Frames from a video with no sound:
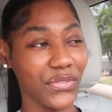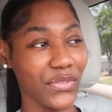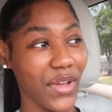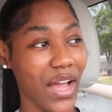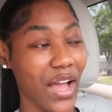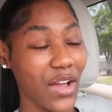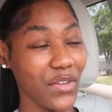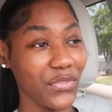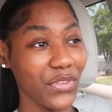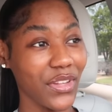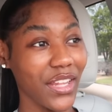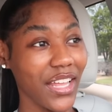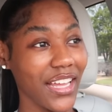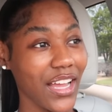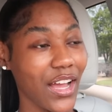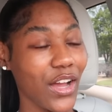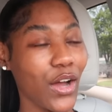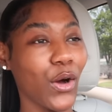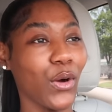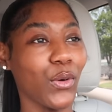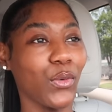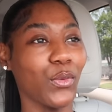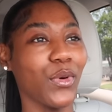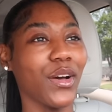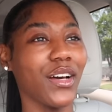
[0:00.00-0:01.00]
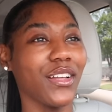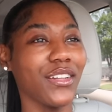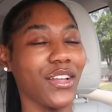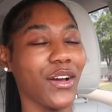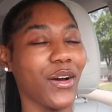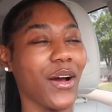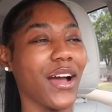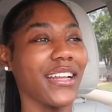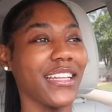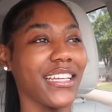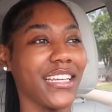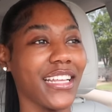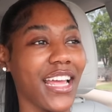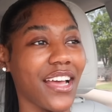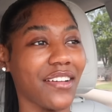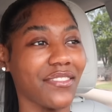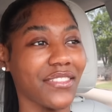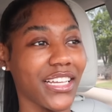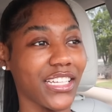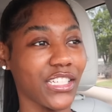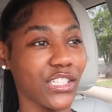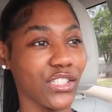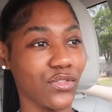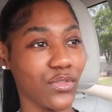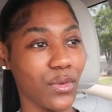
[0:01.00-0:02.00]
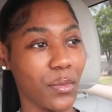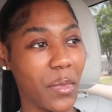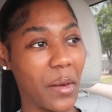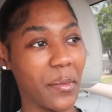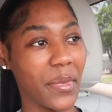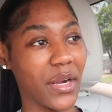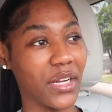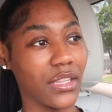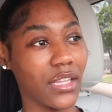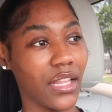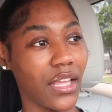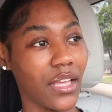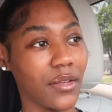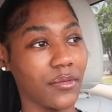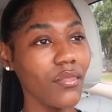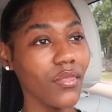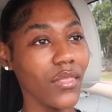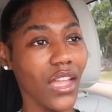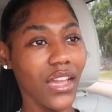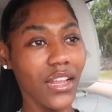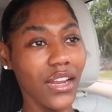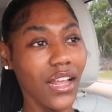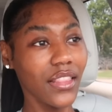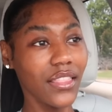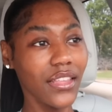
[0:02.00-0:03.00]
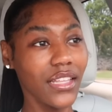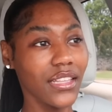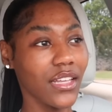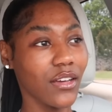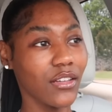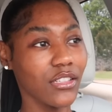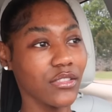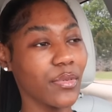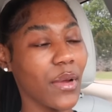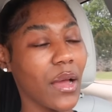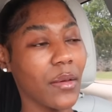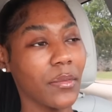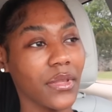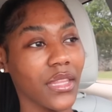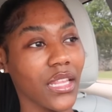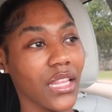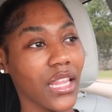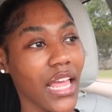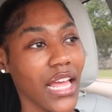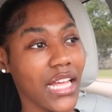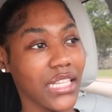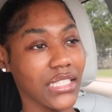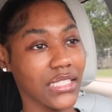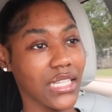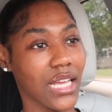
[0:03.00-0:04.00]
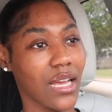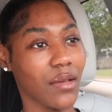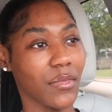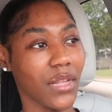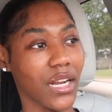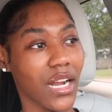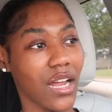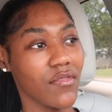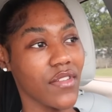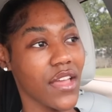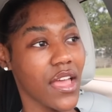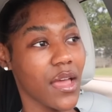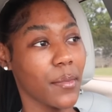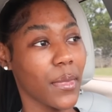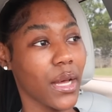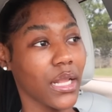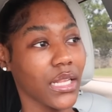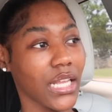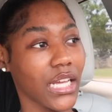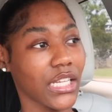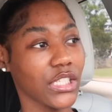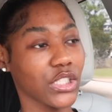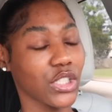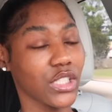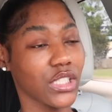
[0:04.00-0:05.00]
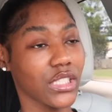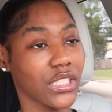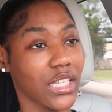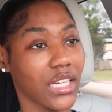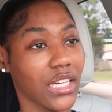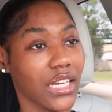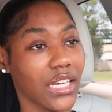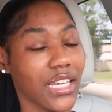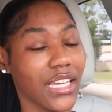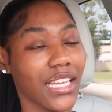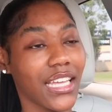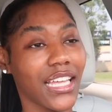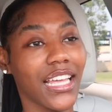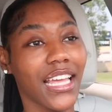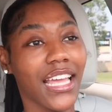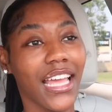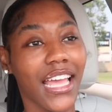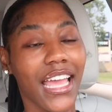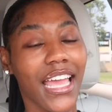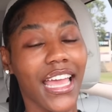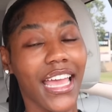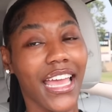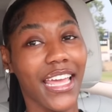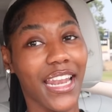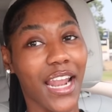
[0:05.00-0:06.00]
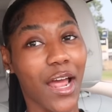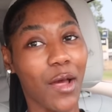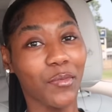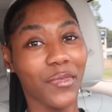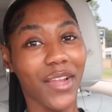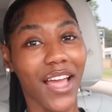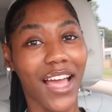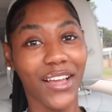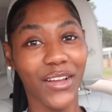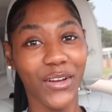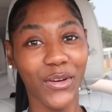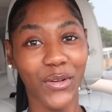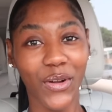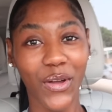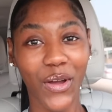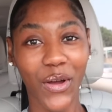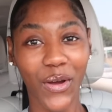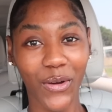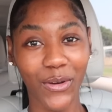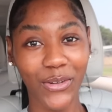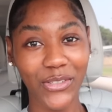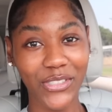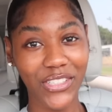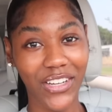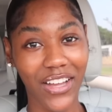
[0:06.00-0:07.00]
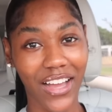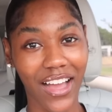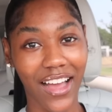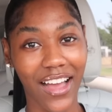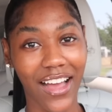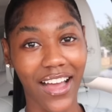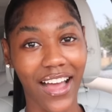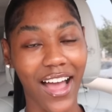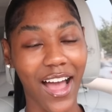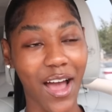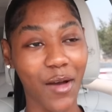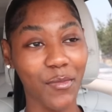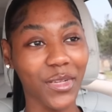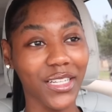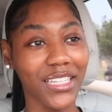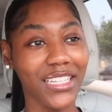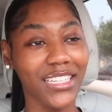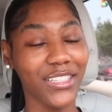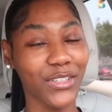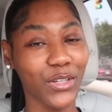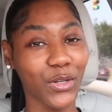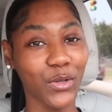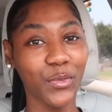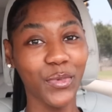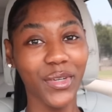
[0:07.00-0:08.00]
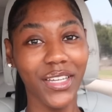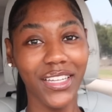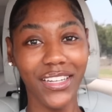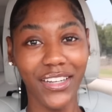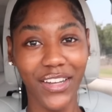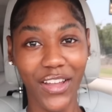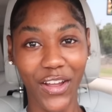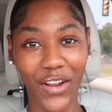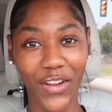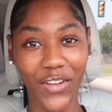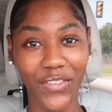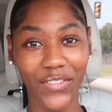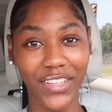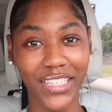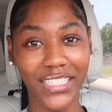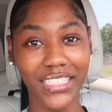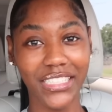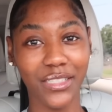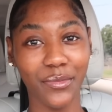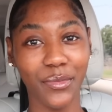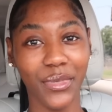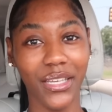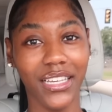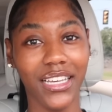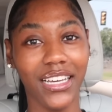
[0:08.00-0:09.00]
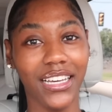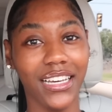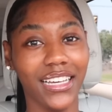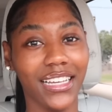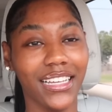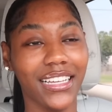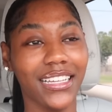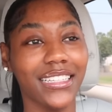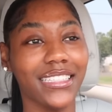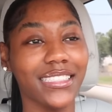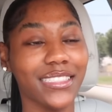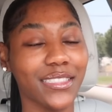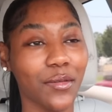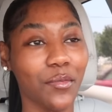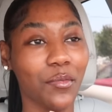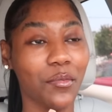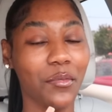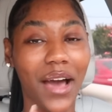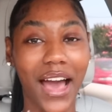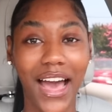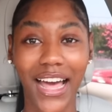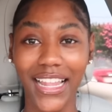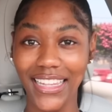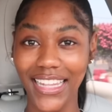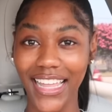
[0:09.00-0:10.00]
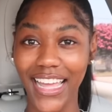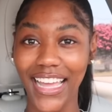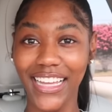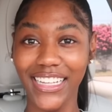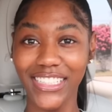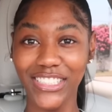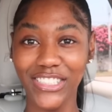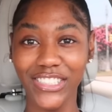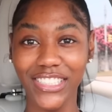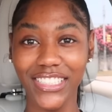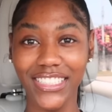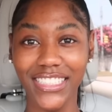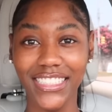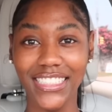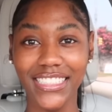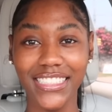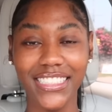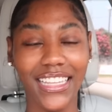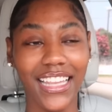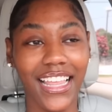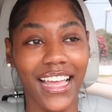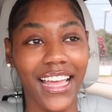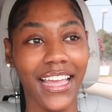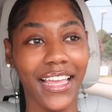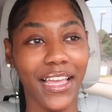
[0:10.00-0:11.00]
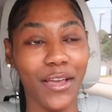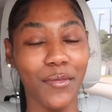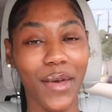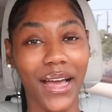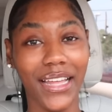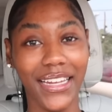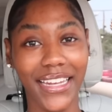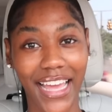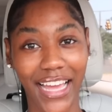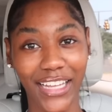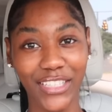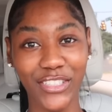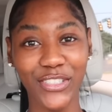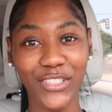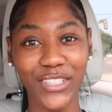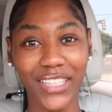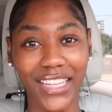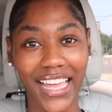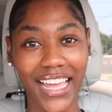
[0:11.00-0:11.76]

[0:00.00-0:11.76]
I feel like, oh, well, no, I did have lashes for my birthday. And I think that was probably the last time that I've had my lashes done. And I'm not gonna hold y'all, I'm a little bit nervous because my lashes, like my natural